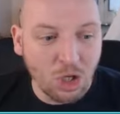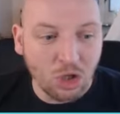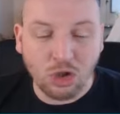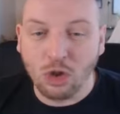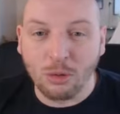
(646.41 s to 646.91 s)

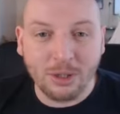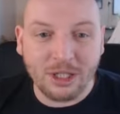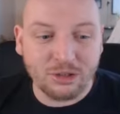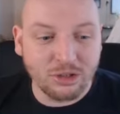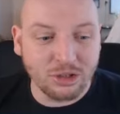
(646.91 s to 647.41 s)
nobody
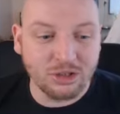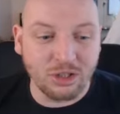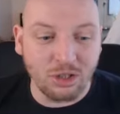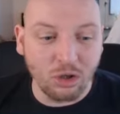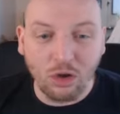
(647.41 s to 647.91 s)
else has
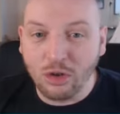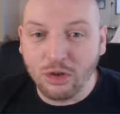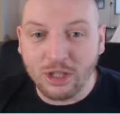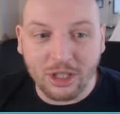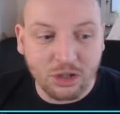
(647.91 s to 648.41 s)

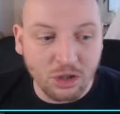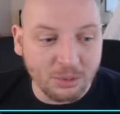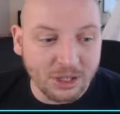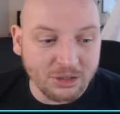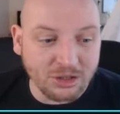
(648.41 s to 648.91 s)
earned it.
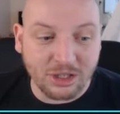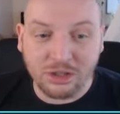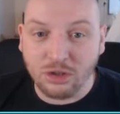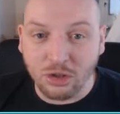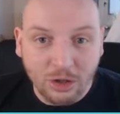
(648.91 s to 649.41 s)
Nobody else
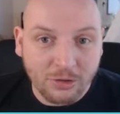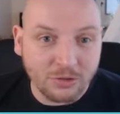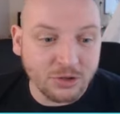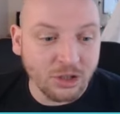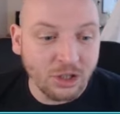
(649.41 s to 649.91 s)

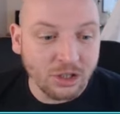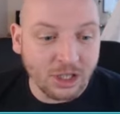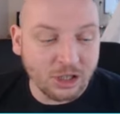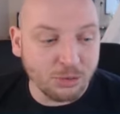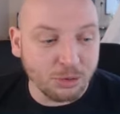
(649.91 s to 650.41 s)
deserves
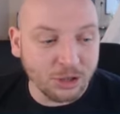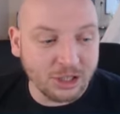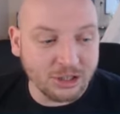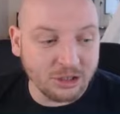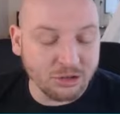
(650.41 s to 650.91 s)
that spot
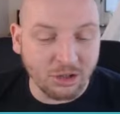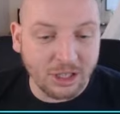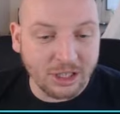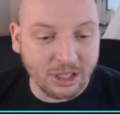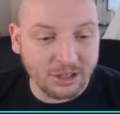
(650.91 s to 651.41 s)
as a
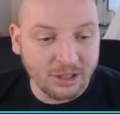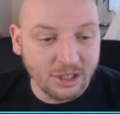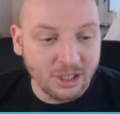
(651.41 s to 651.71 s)
striker.